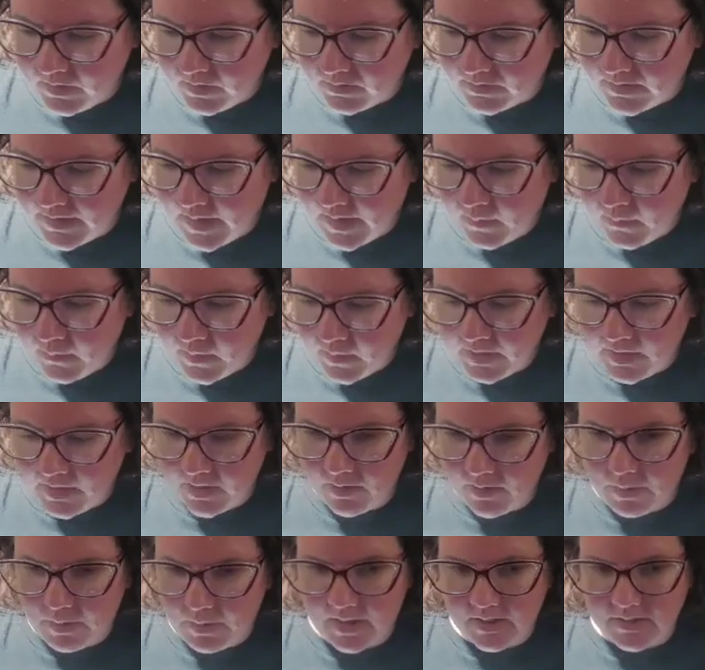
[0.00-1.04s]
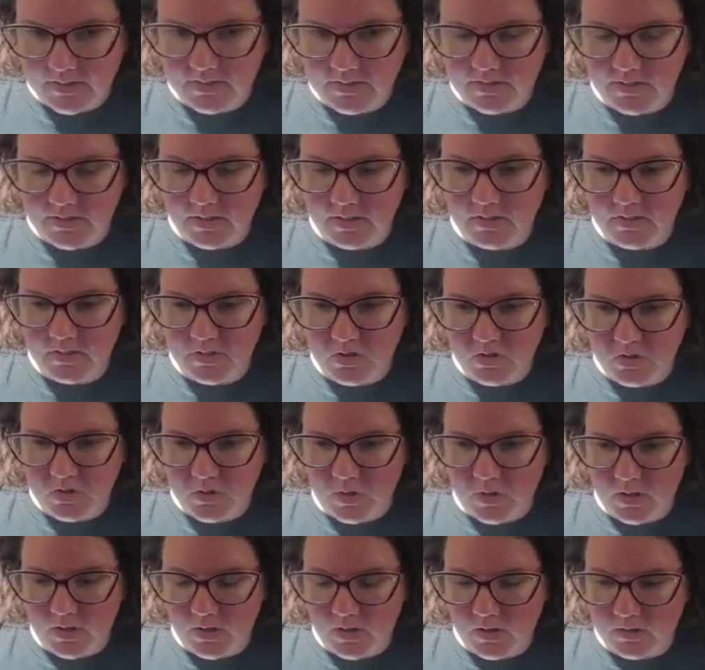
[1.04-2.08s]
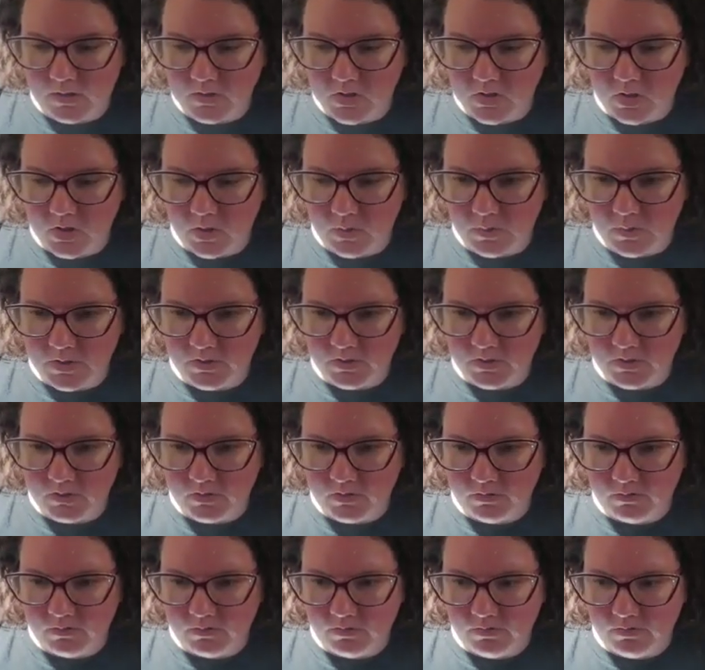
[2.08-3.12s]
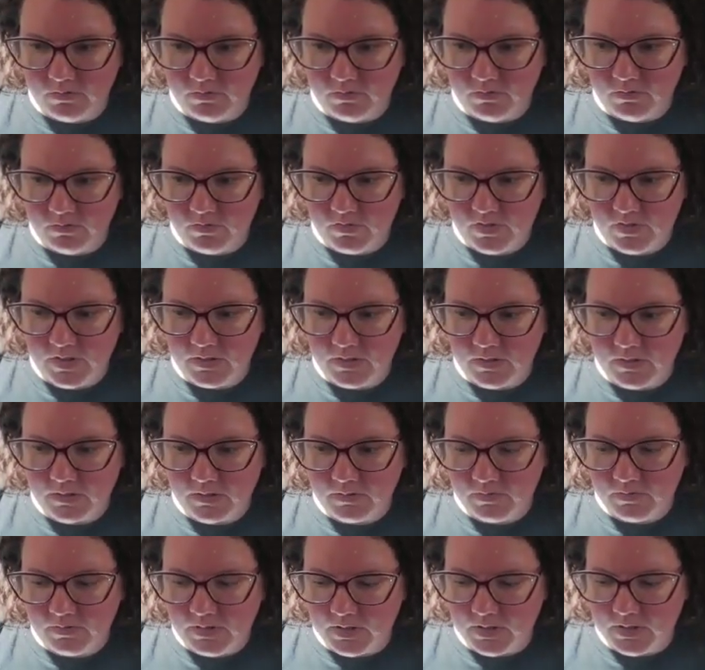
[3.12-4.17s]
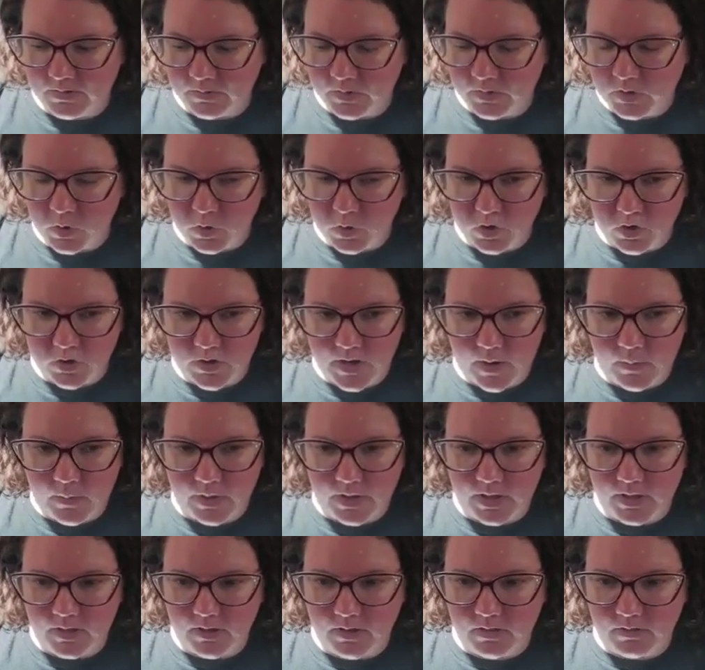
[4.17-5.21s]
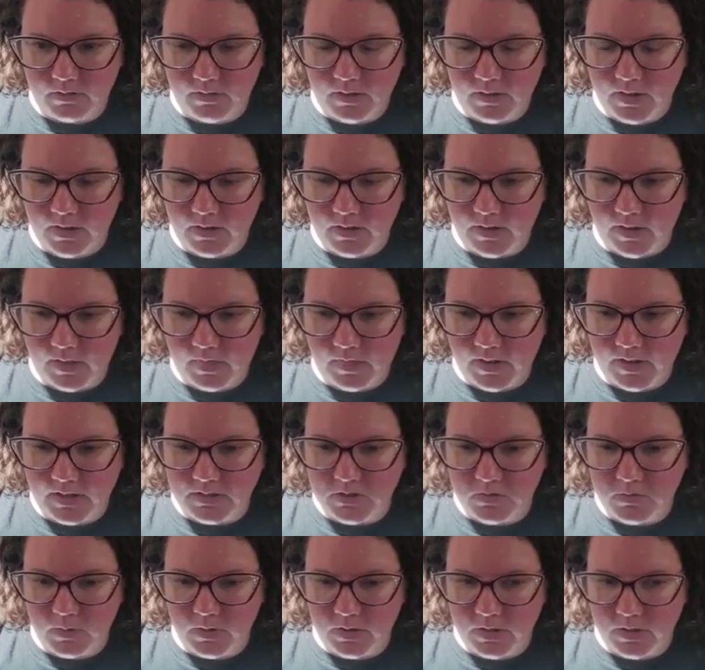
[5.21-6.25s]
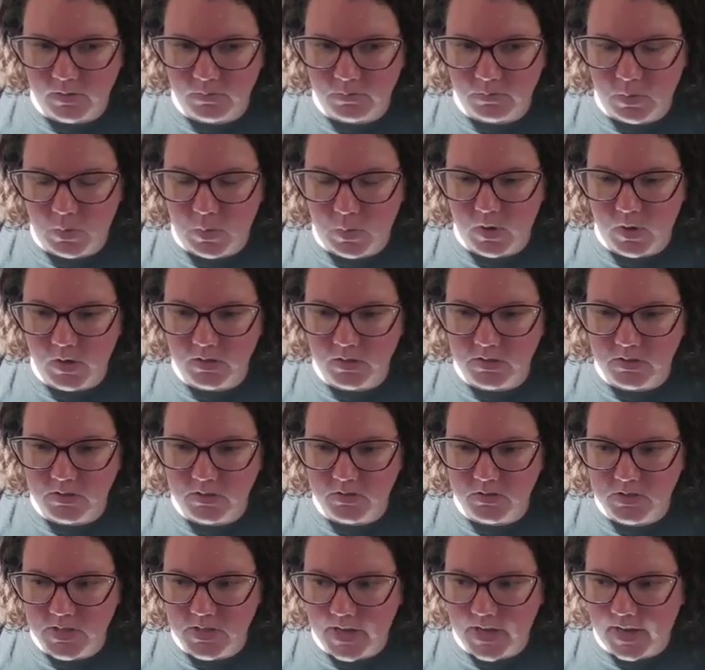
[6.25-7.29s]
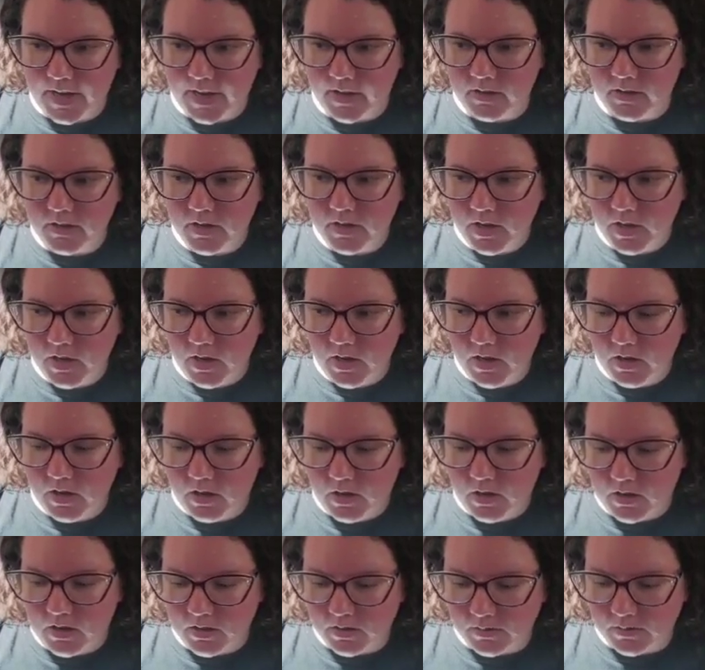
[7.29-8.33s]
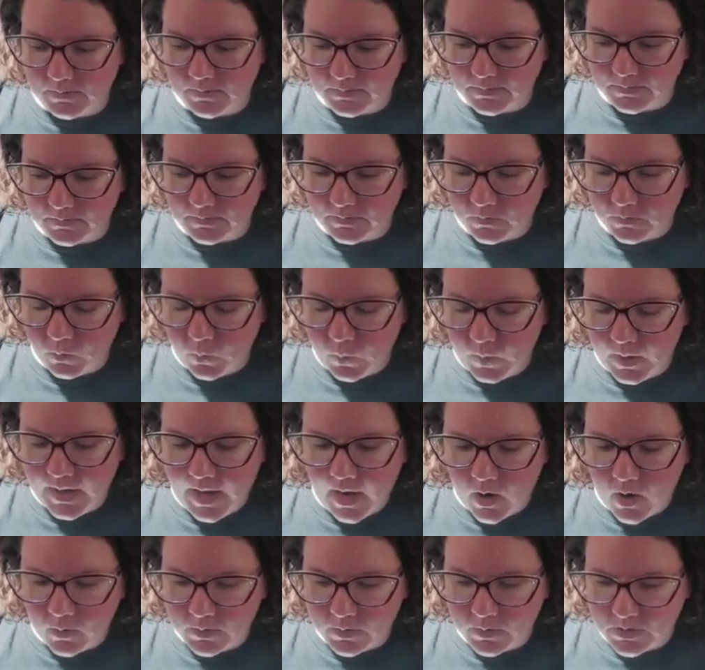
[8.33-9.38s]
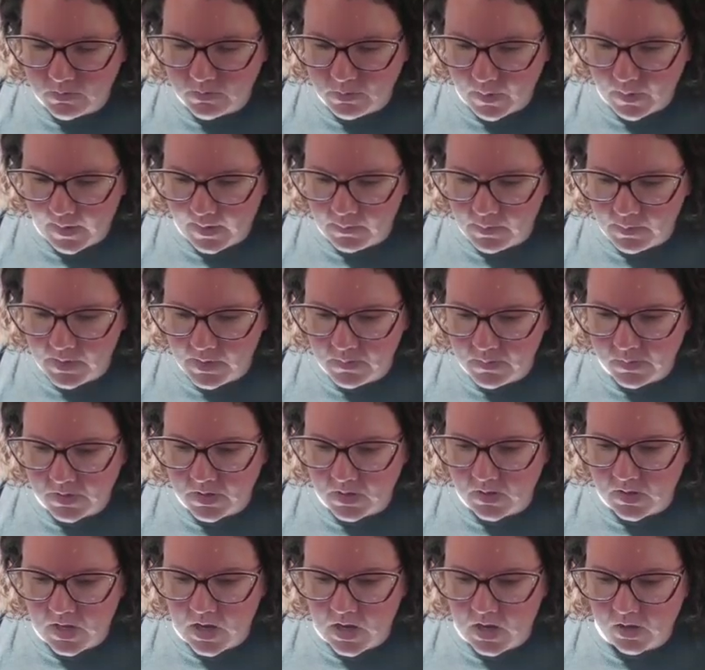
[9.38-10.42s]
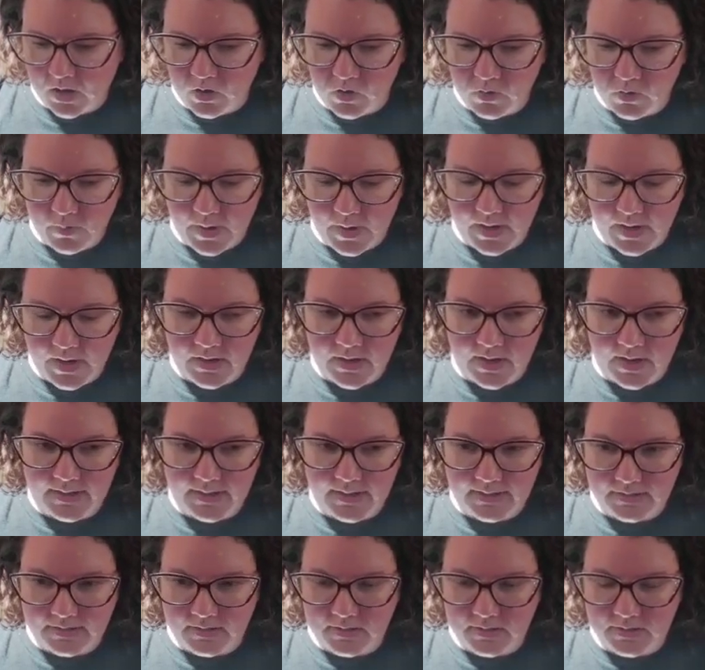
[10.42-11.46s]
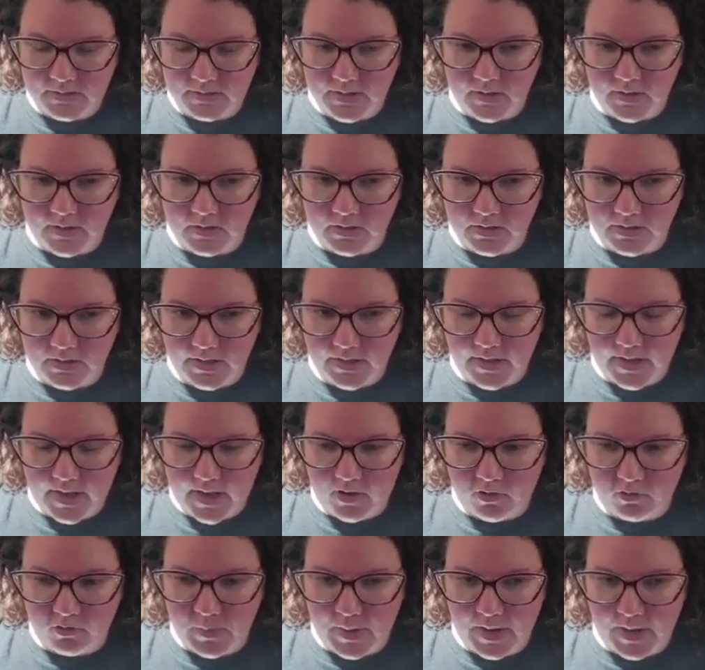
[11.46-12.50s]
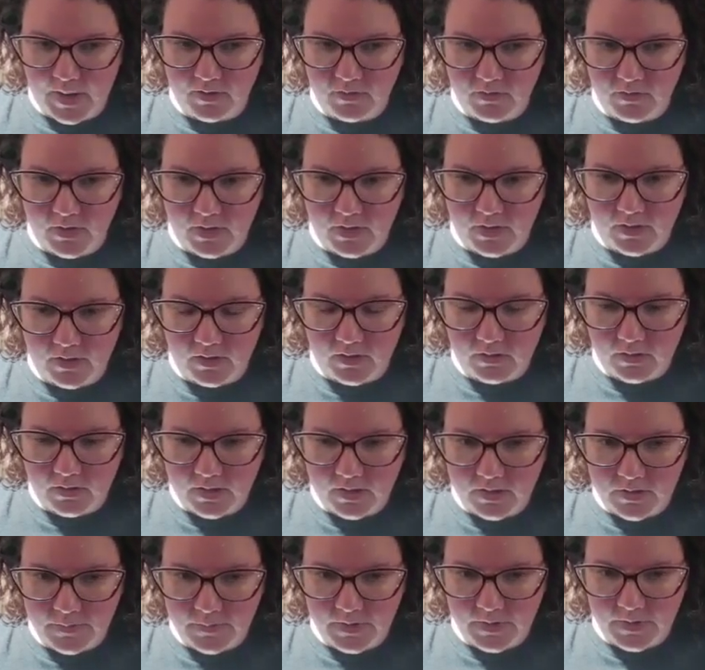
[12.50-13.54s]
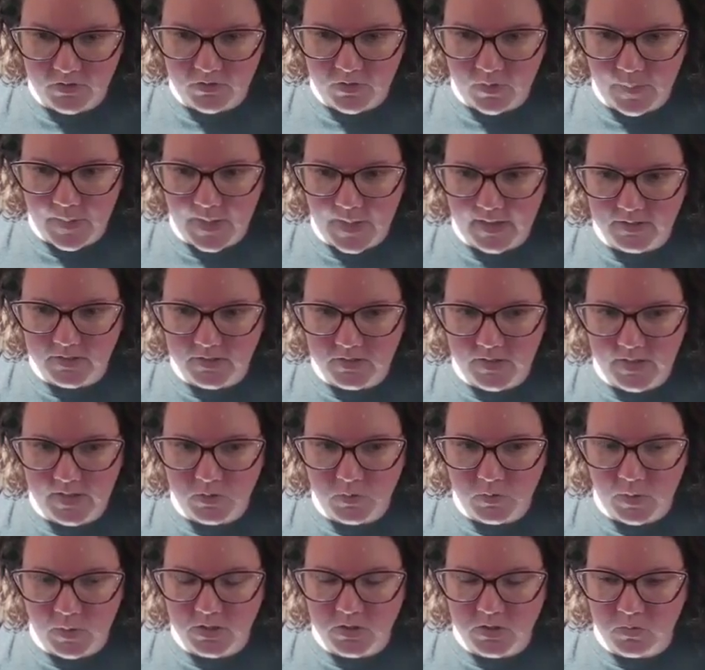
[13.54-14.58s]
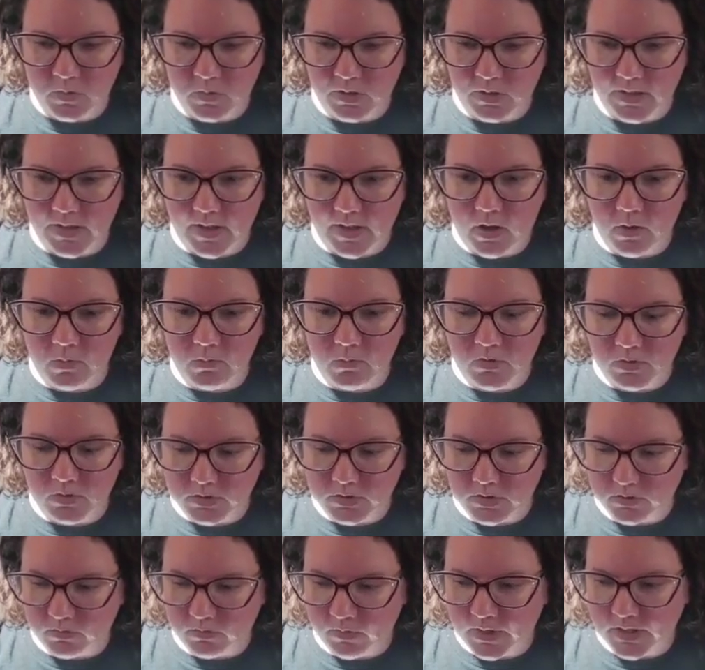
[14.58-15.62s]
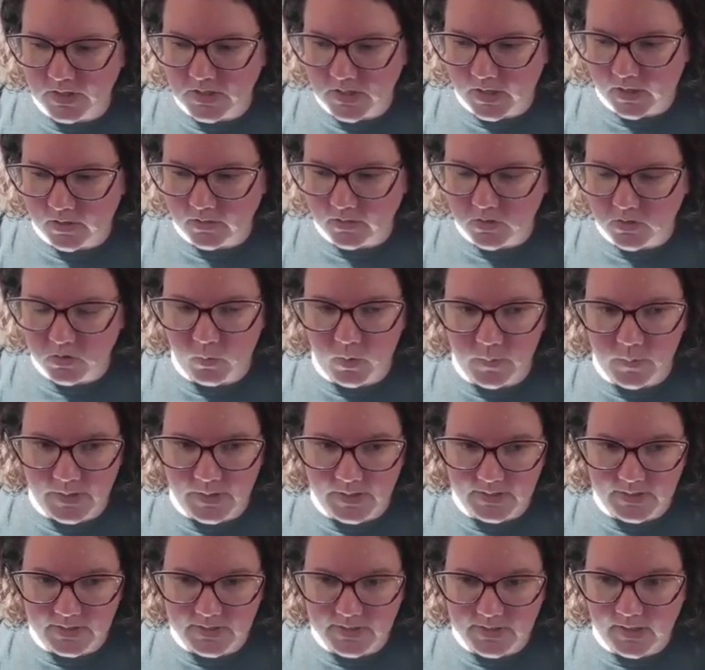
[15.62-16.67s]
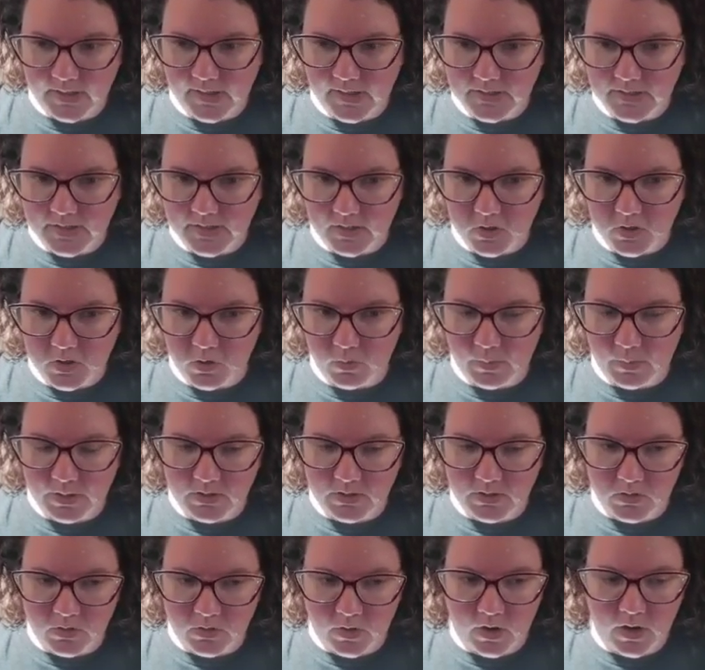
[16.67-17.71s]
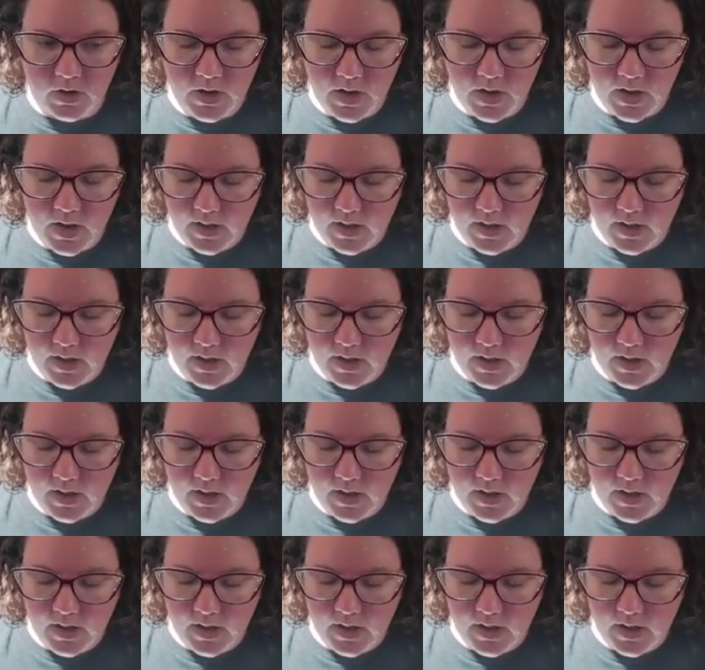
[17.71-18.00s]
real networking based industry in terms of social networking. And I think it's really important that we help to bring people along who might not necessarily have benefited as much from that. So that's why it's really helpful to reach out to women and say, let's get you a mentor.